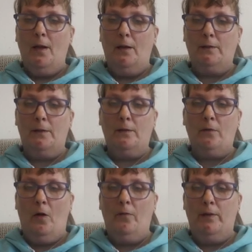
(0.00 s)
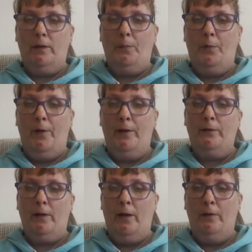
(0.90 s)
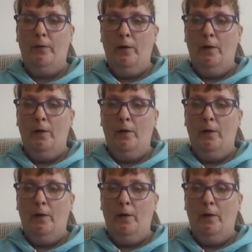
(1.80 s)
as he's already brain dead.